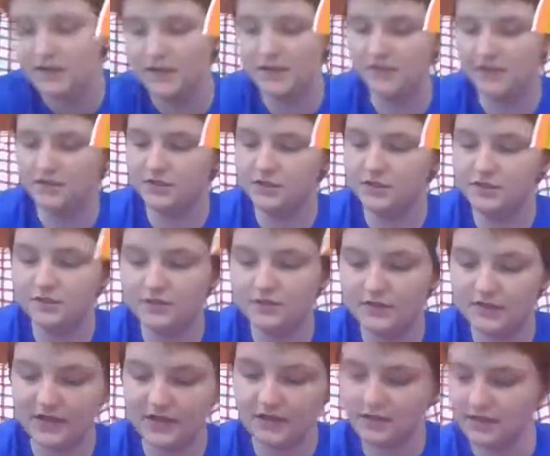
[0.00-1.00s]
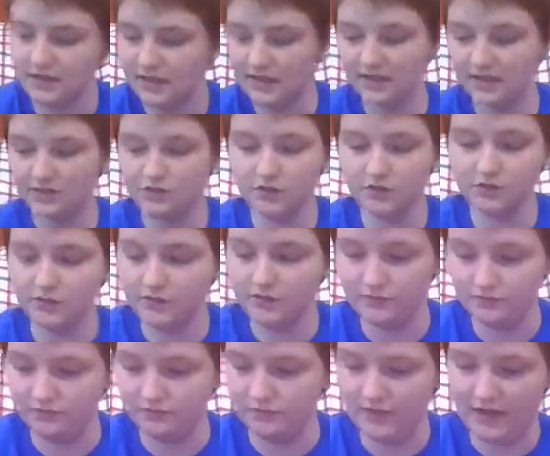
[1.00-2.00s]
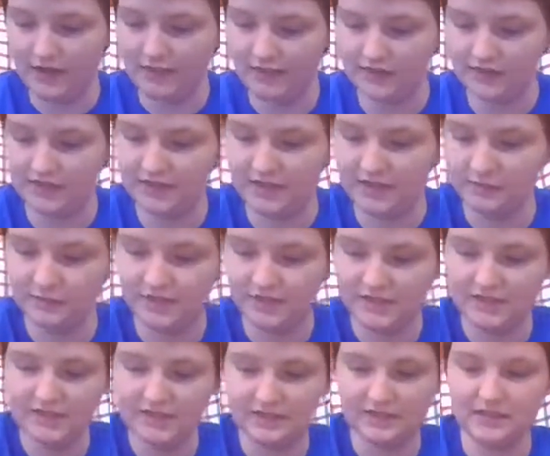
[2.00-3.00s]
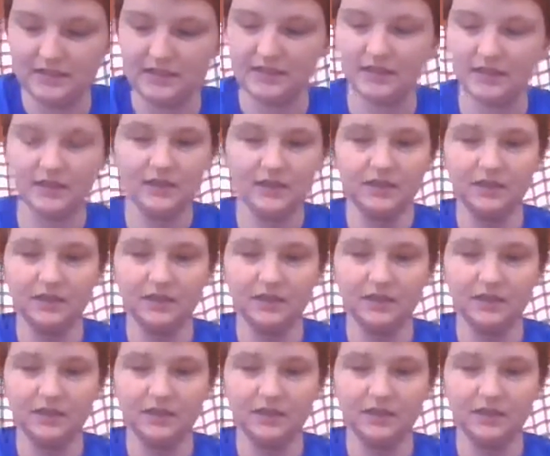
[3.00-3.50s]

And to do that, I can show you how I did that pretty easily.